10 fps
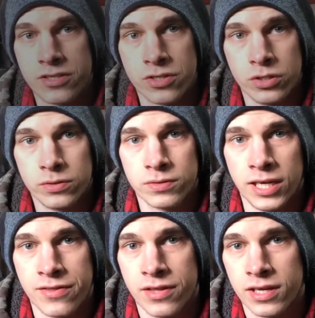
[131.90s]
so
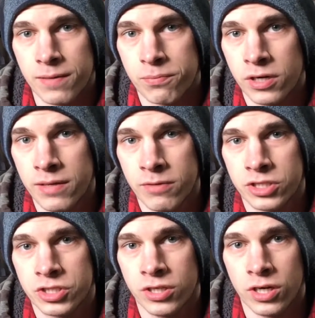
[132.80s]
I think I pretty
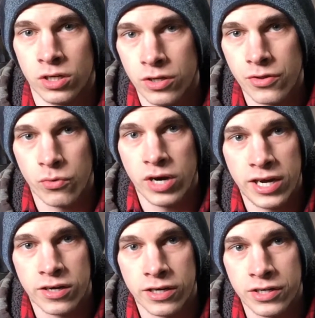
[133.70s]
much got all the
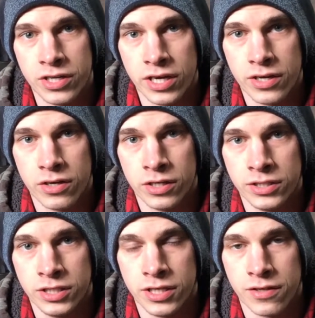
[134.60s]
wiring done
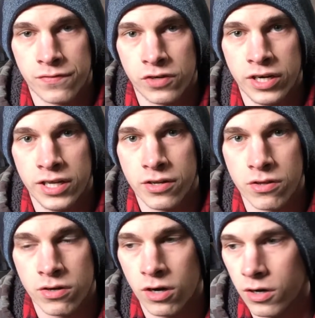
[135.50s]
on the front end of
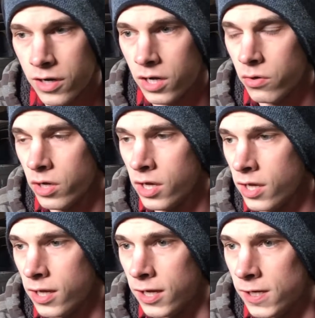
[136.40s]
the car now.
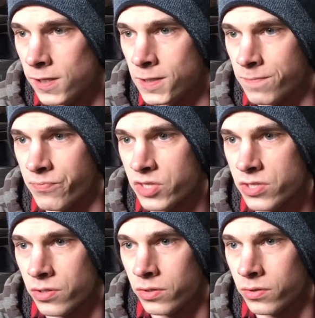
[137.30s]

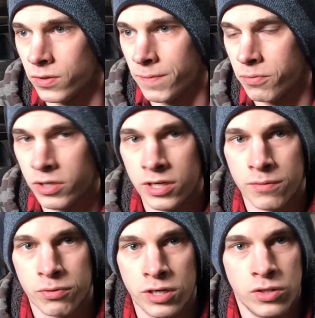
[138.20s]
So I put in
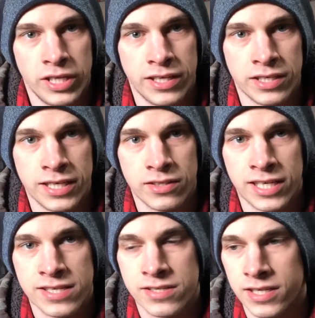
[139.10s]
a pretty late night
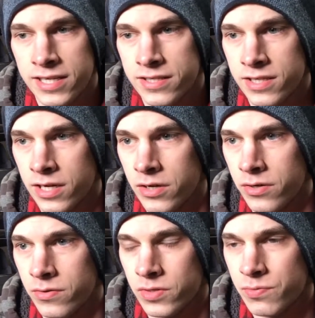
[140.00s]
last night.
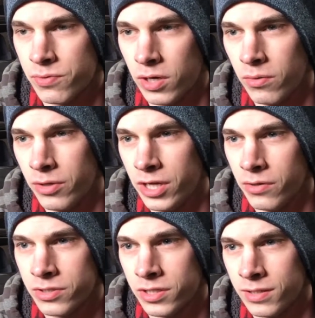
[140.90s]
I was probably
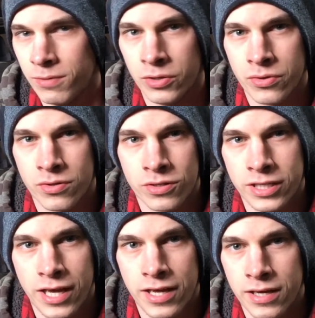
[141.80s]
out till about
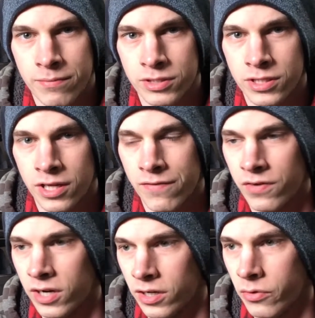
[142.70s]
3 a.m. until I
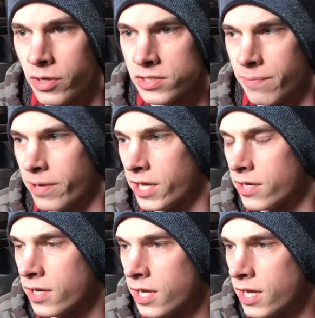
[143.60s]
finally went to
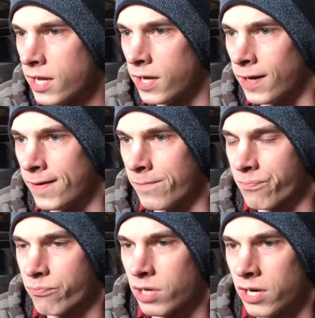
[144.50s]
bed.
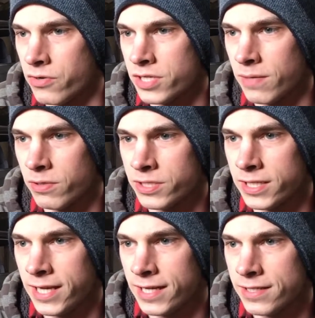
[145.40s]
But I was able
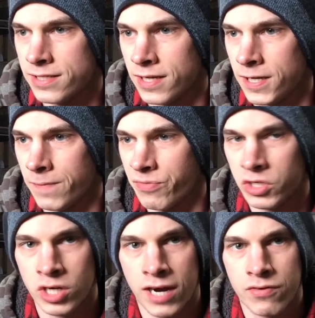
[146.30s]
to get
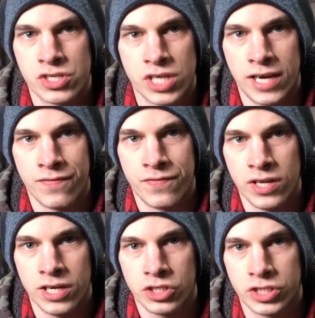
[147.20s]
the driver's side
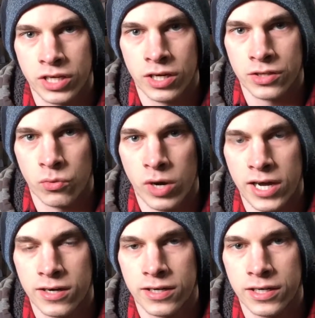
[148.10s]
finished. I got the
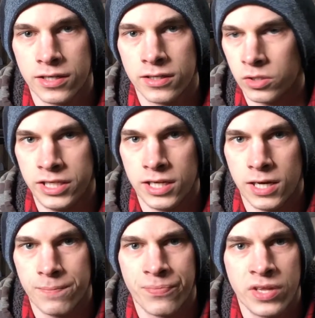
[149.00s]
wiring cleaned
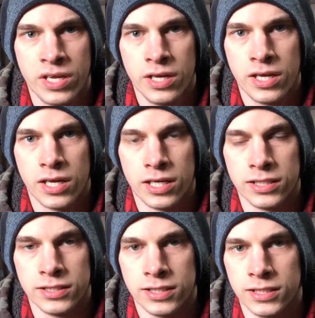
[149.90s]
up,
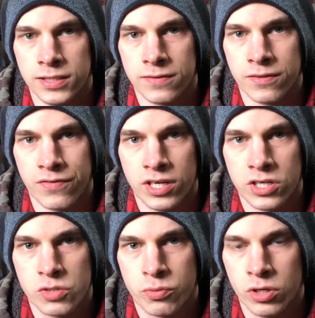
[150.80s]
the
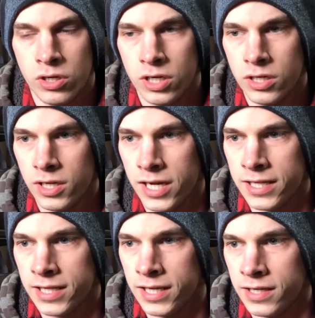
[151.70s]
fenders put on,
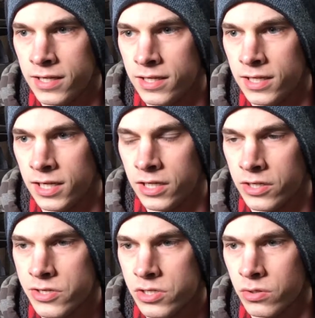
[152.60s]
and then I
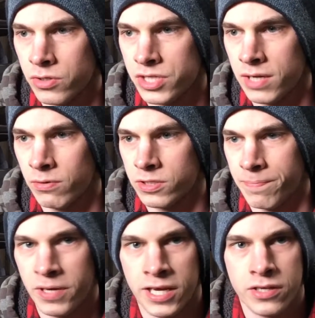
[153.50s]
also was able
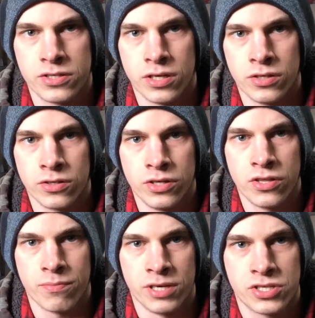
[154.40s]
to paint
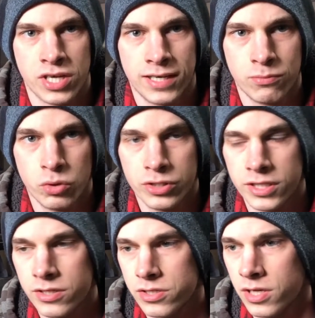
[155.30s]
underneath my side
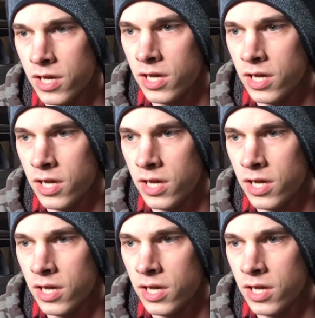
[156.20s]
moldings,